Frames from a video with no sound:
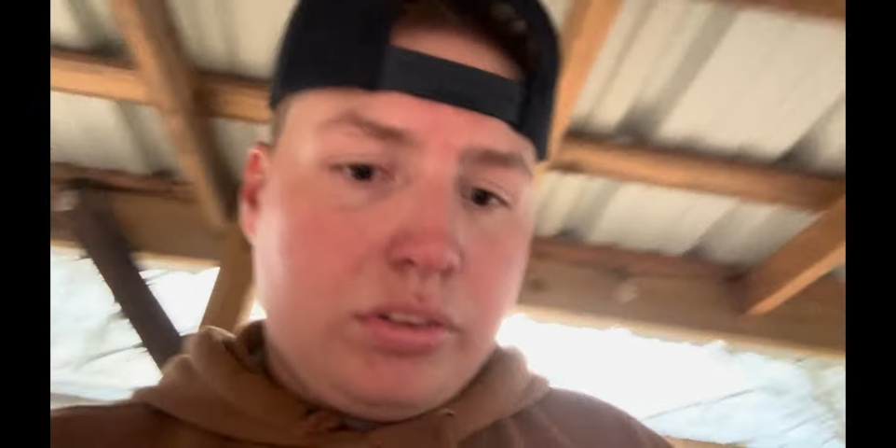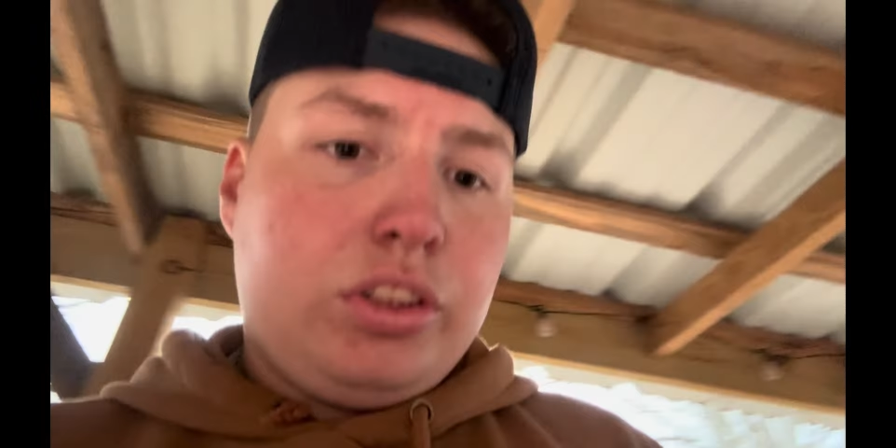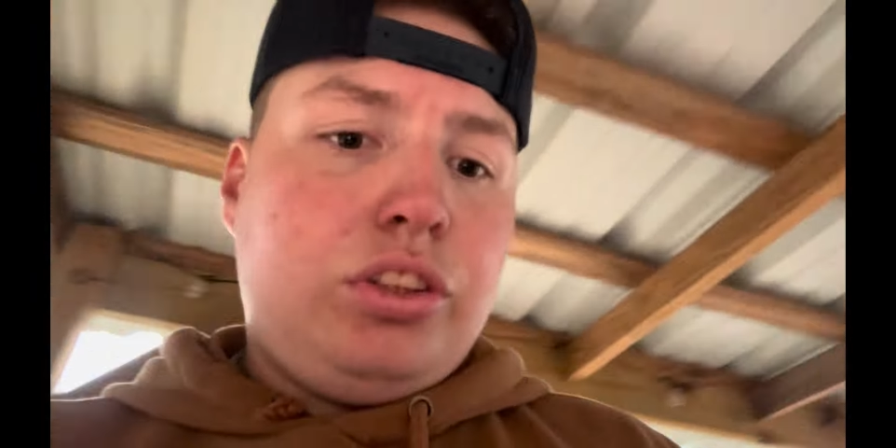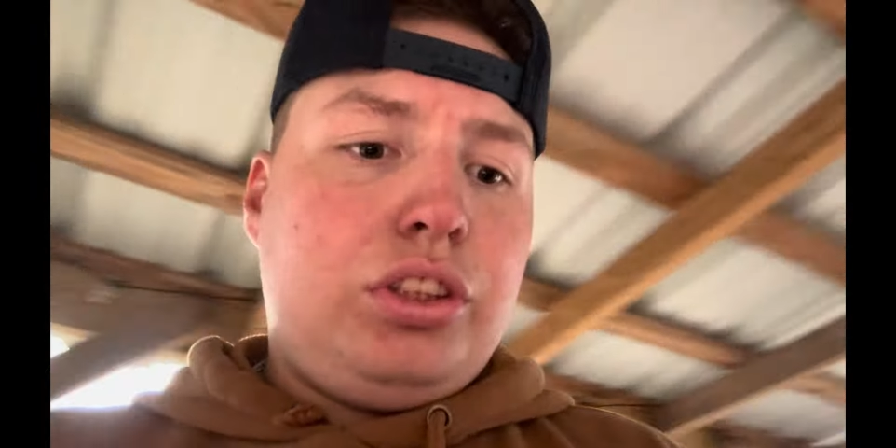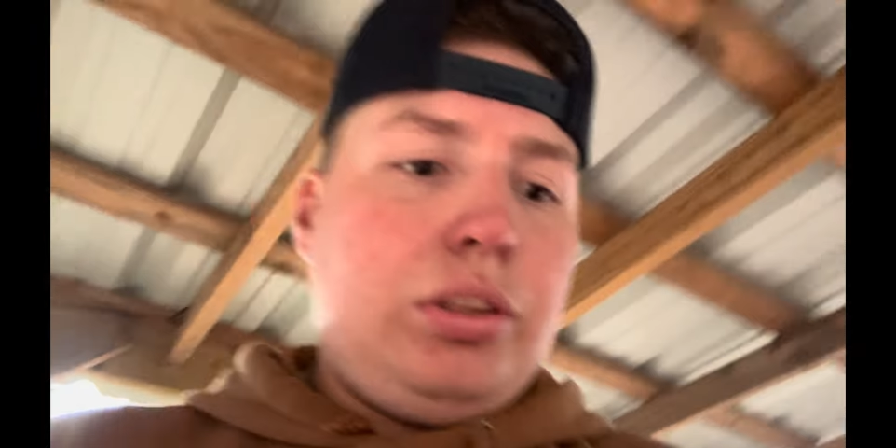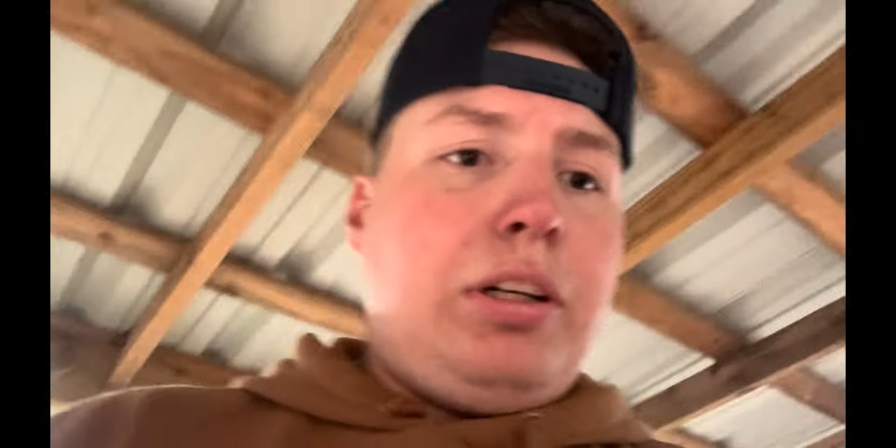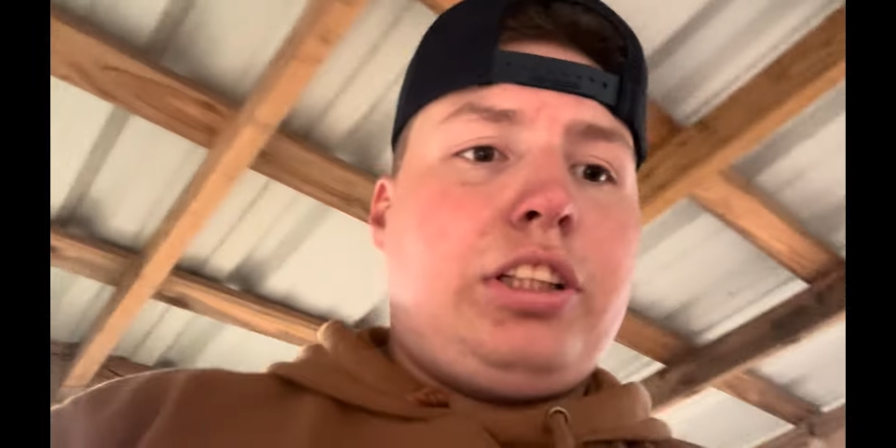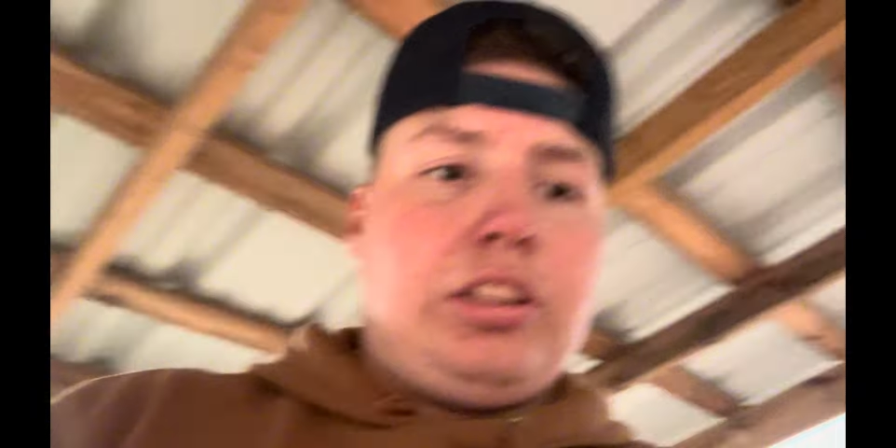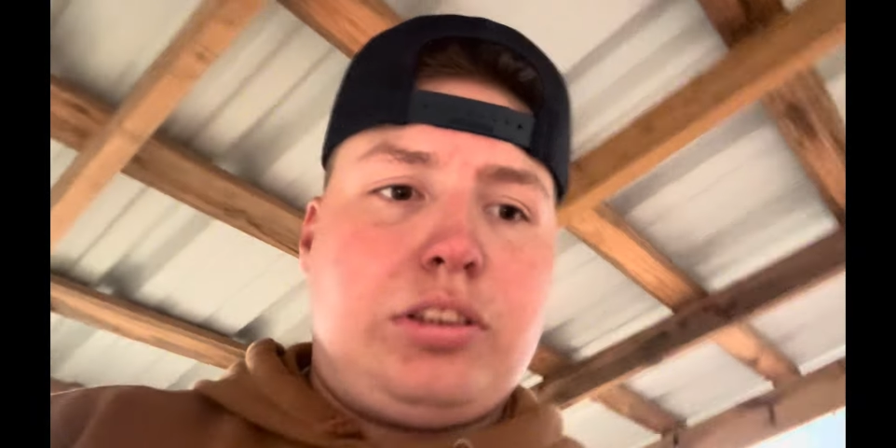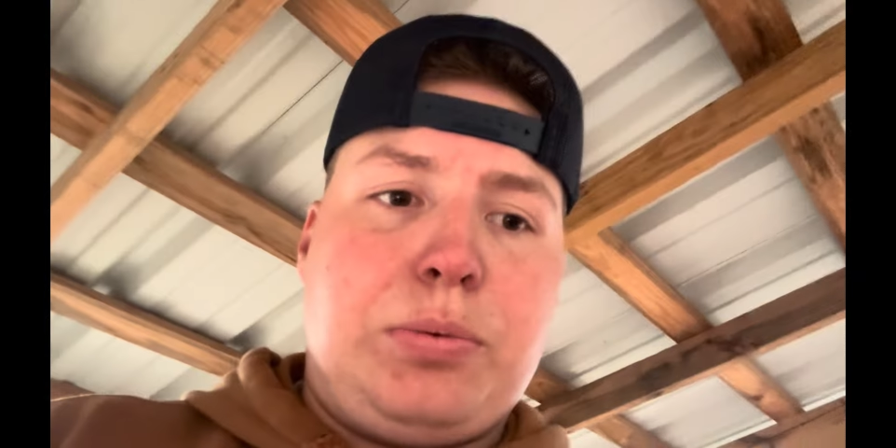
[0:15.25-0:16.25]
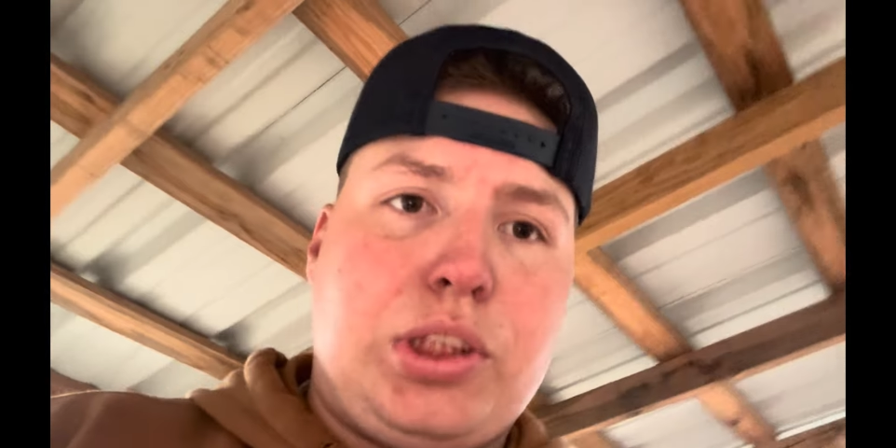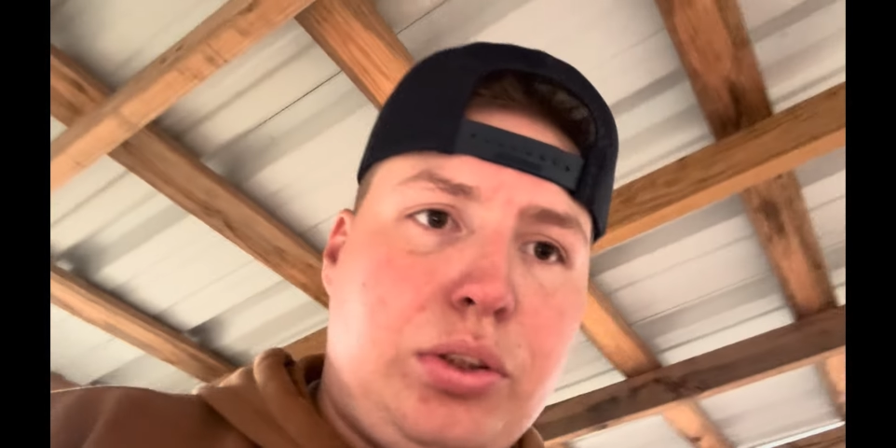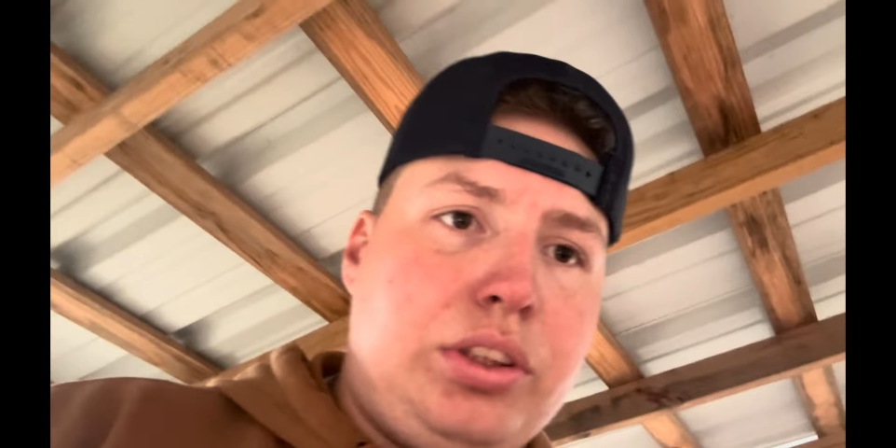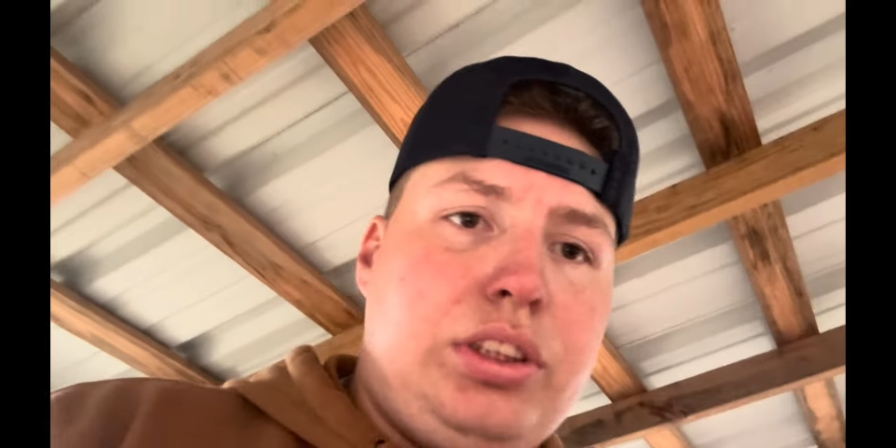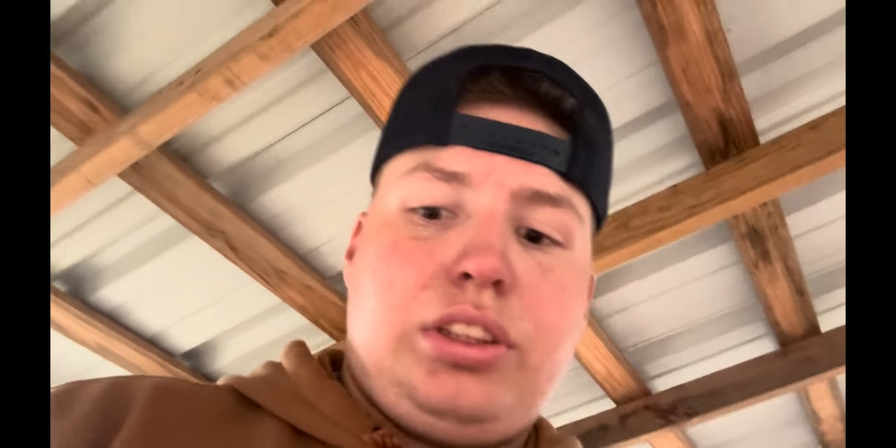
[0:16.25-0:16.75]
YouTube other than some
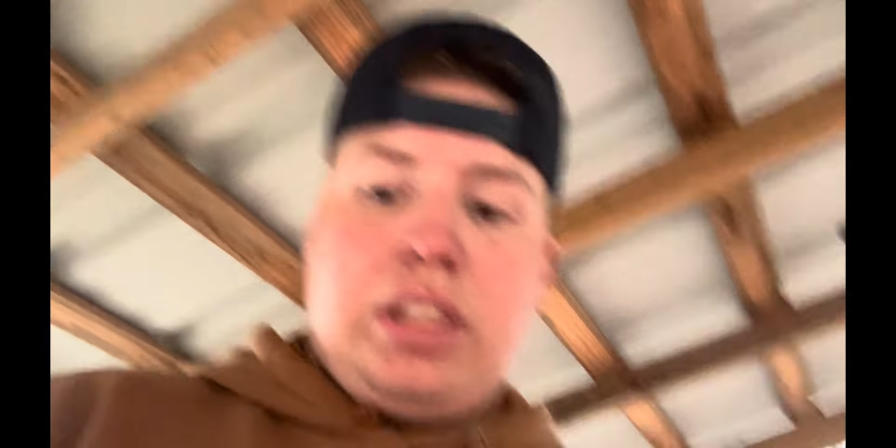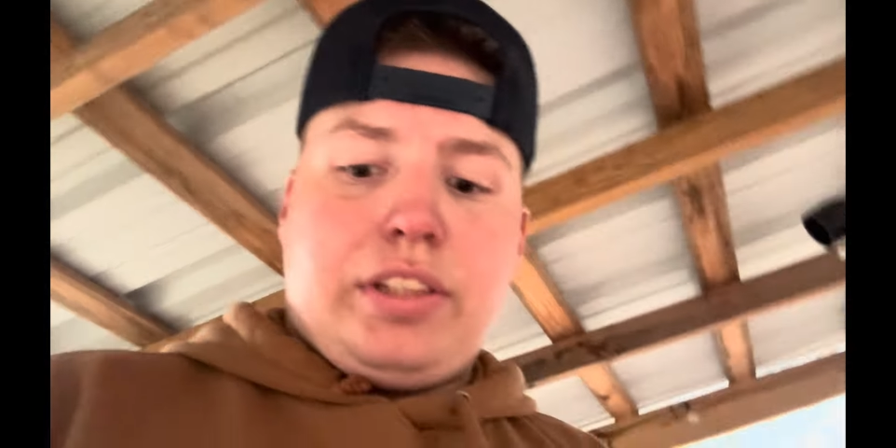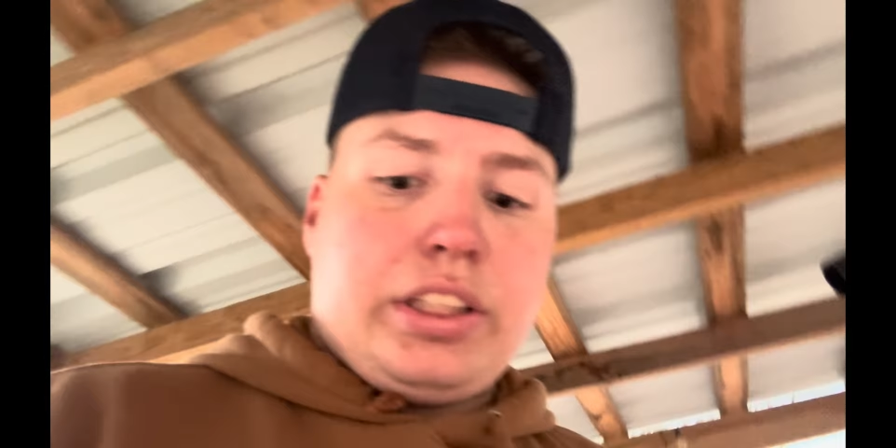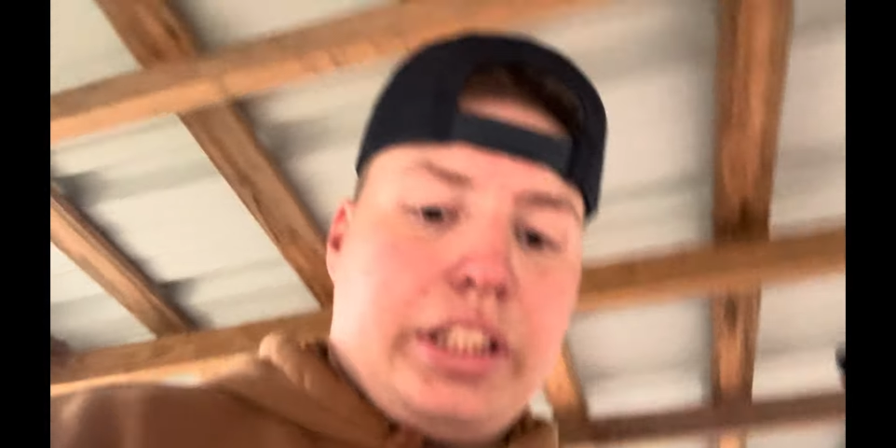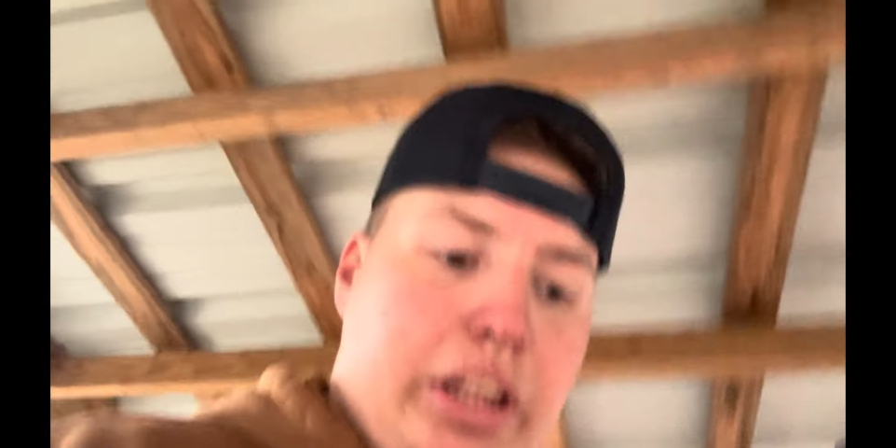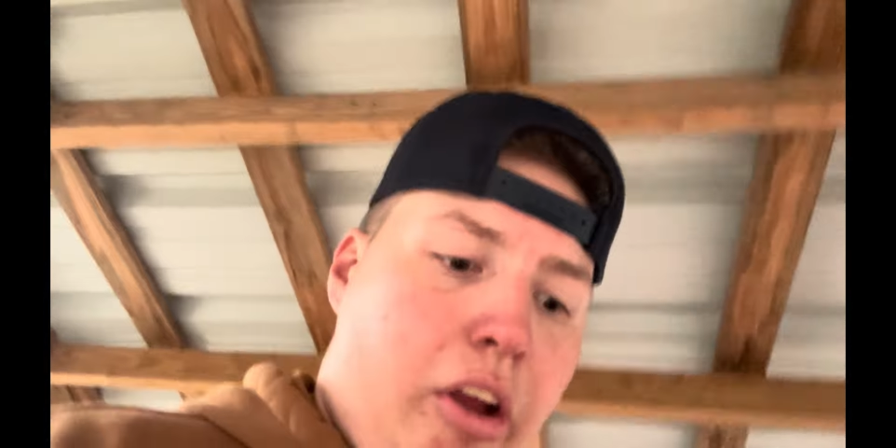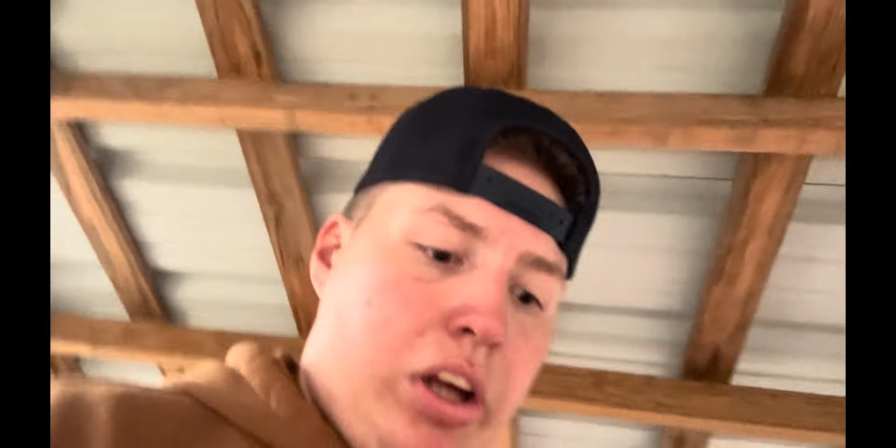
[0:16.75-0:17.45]
shorts and stuff like that.